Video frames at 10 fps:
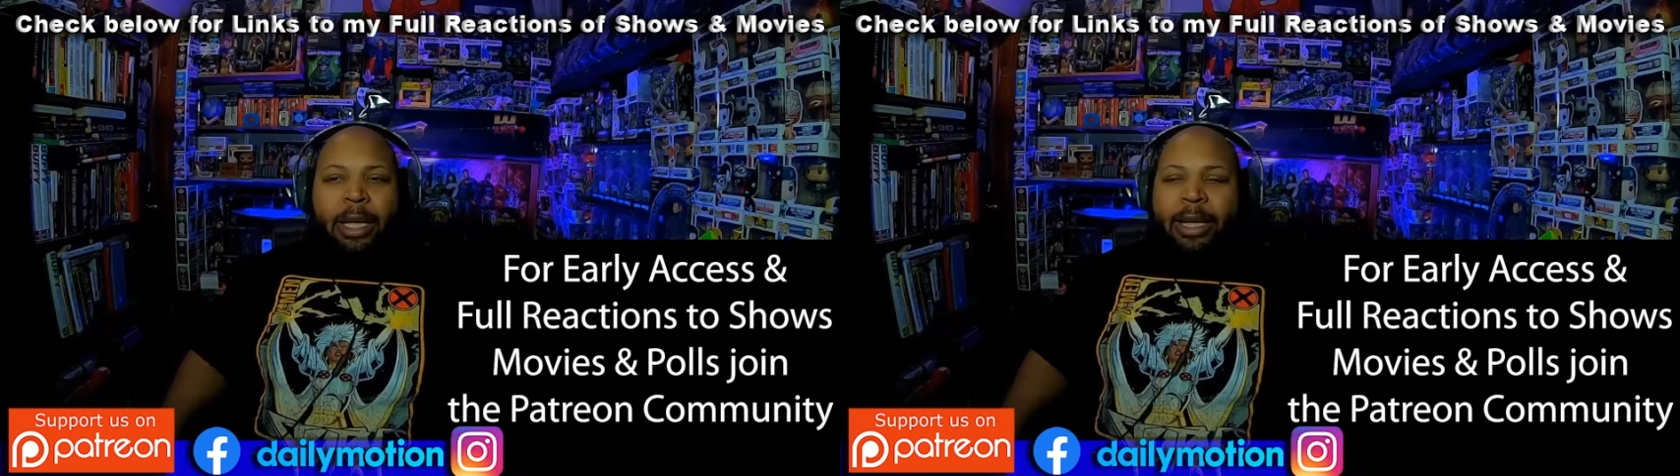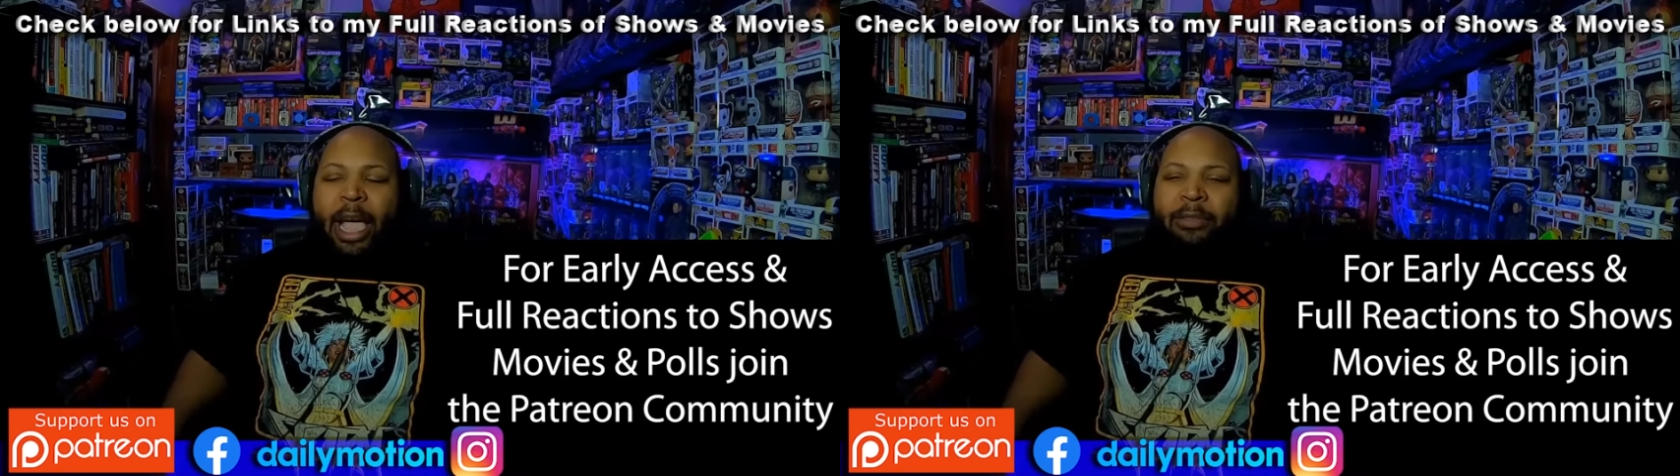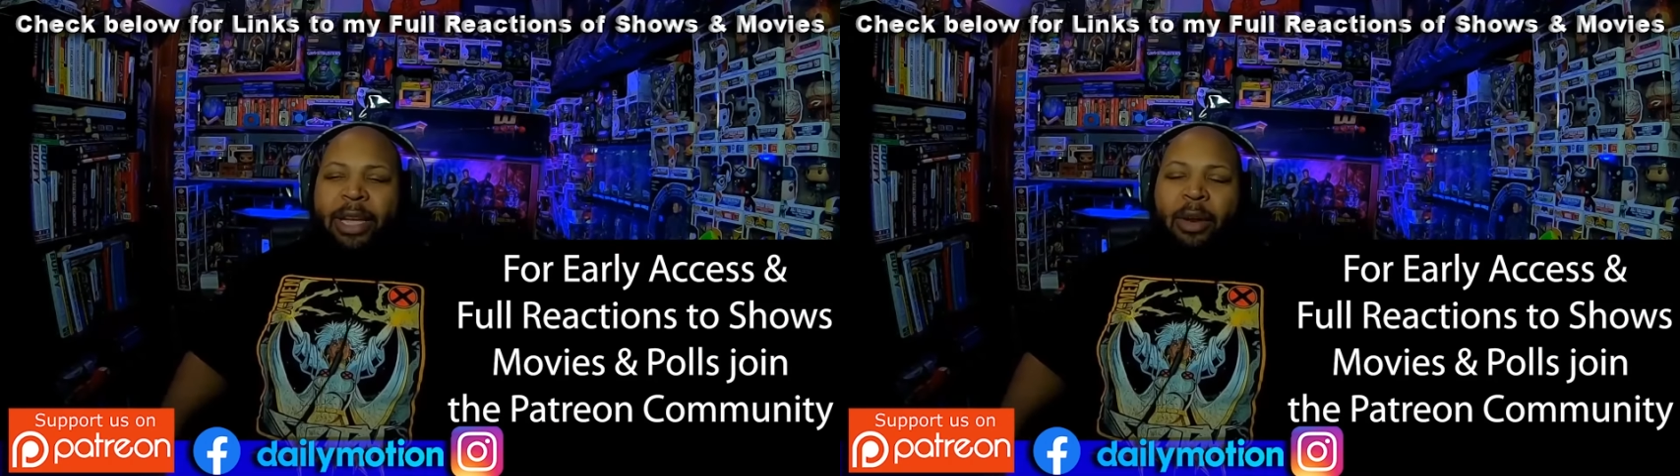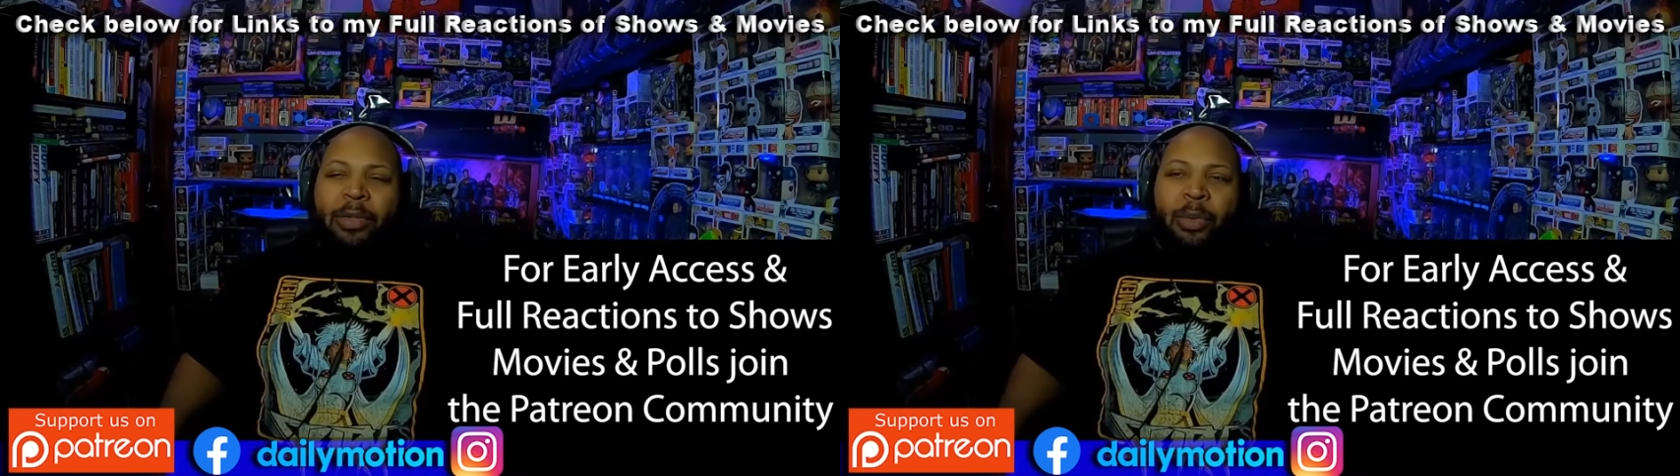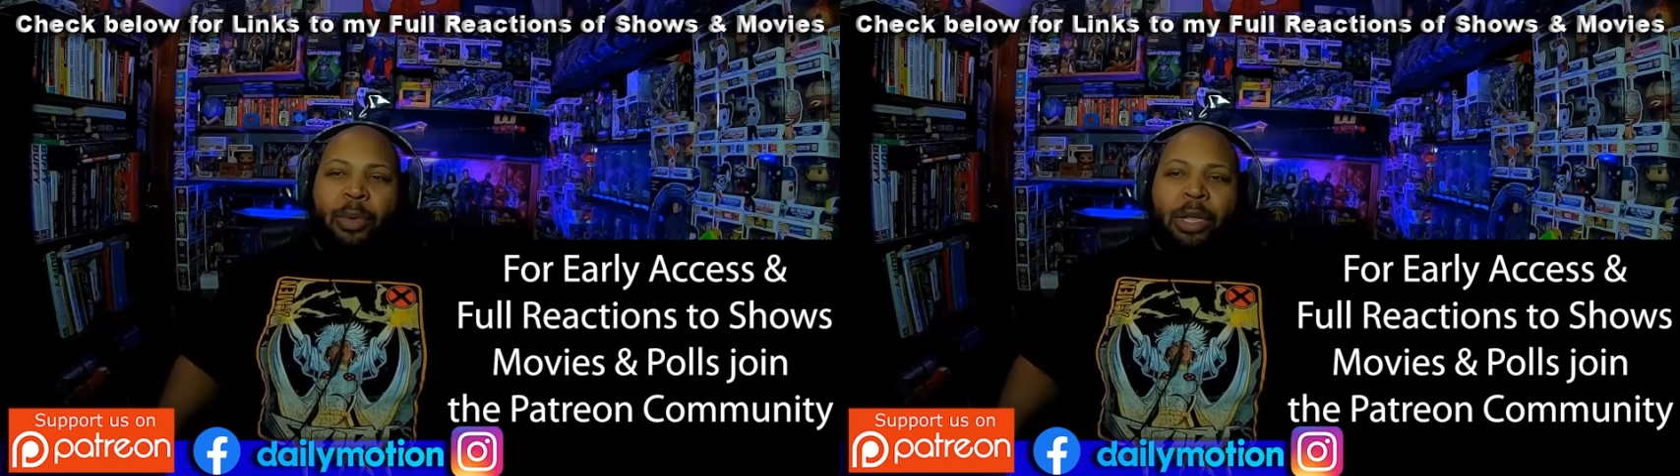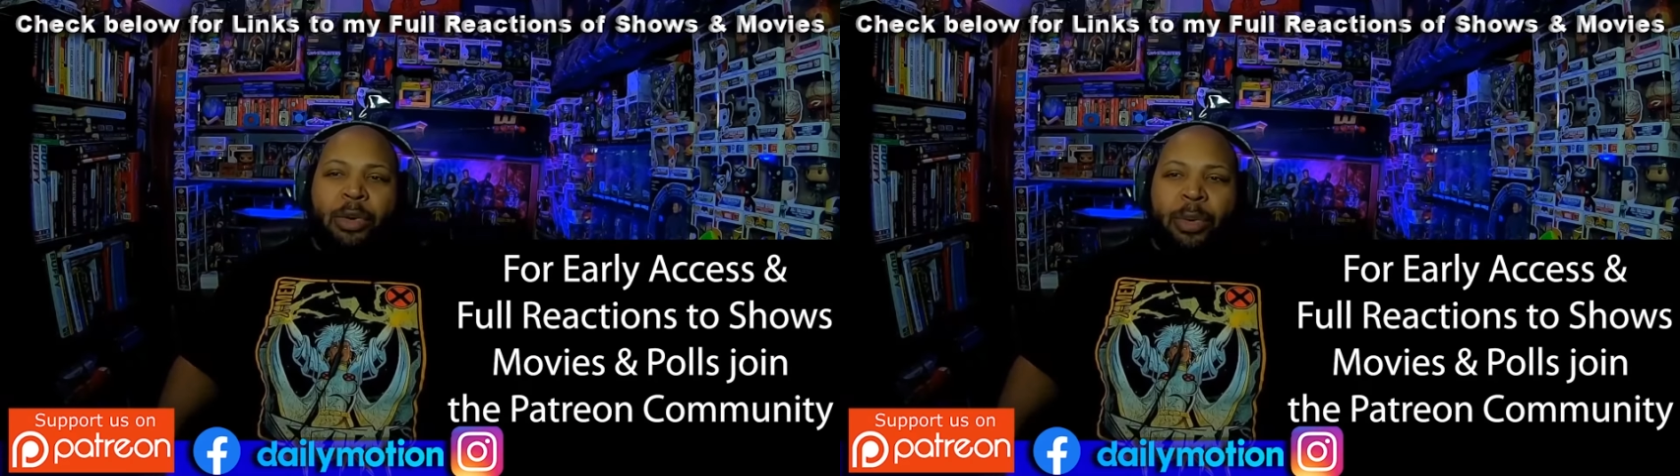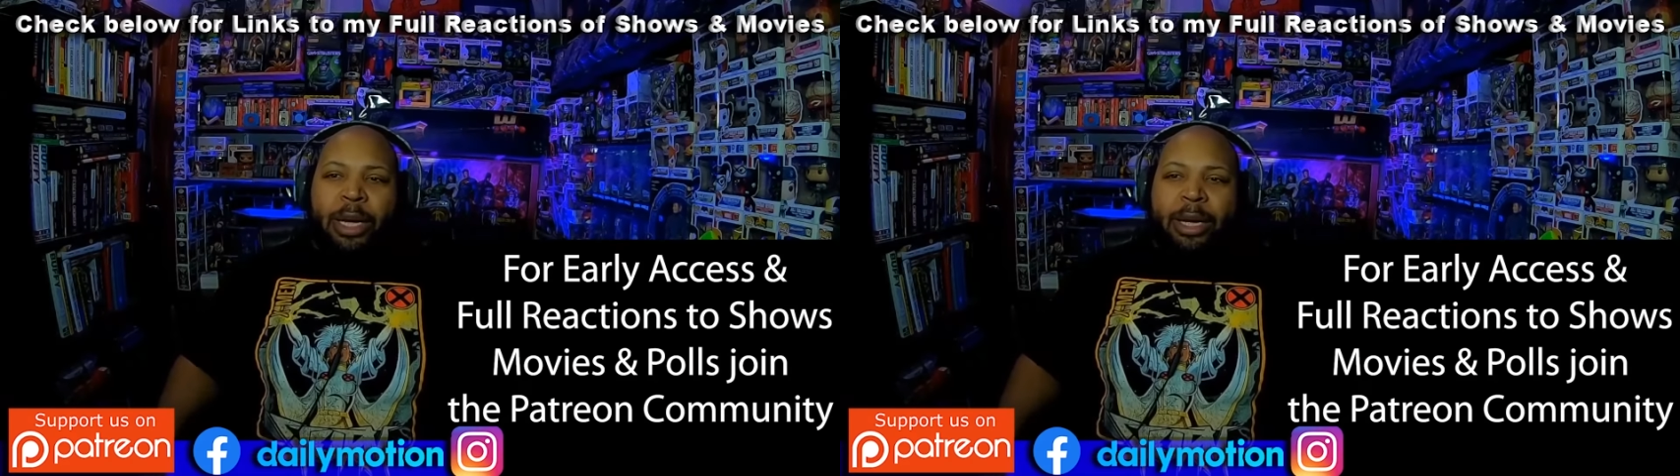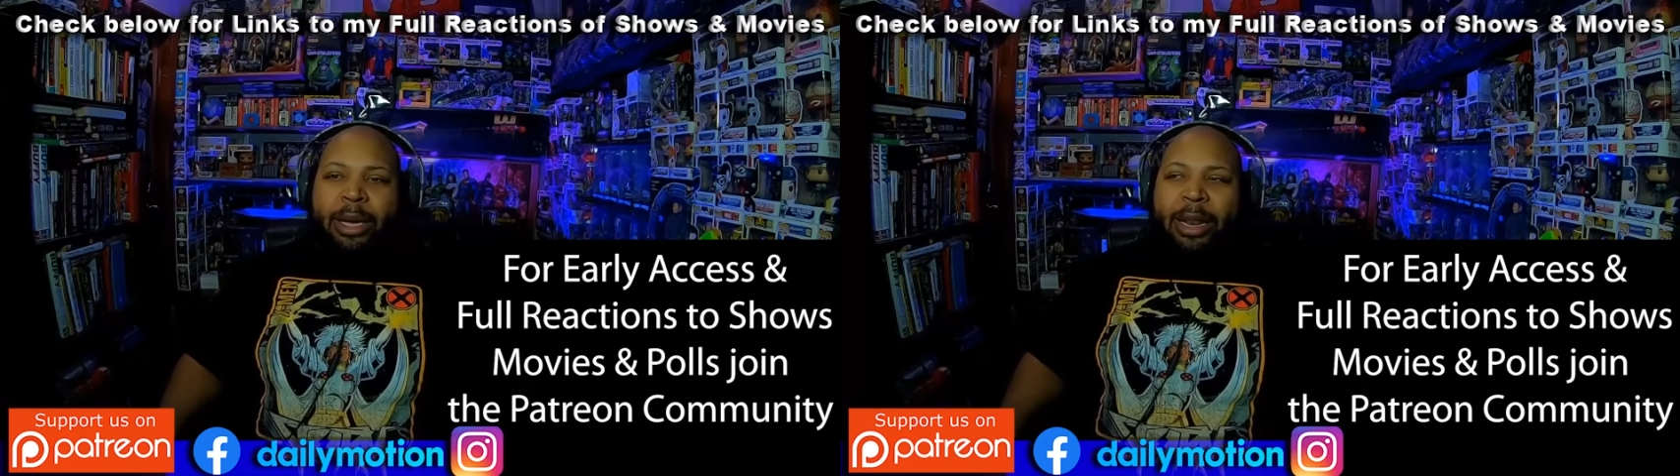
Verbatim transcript: And Gavin got over that really quick,